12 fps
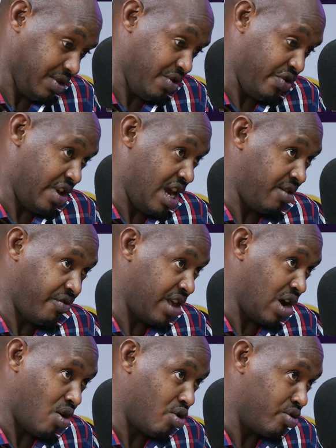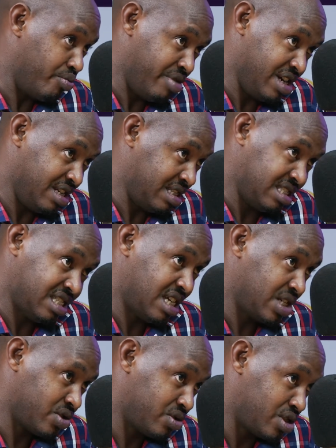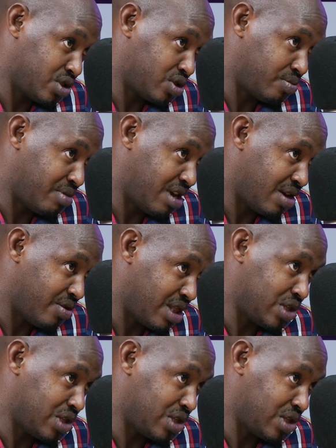they have their own mandate. It's an association, by the way.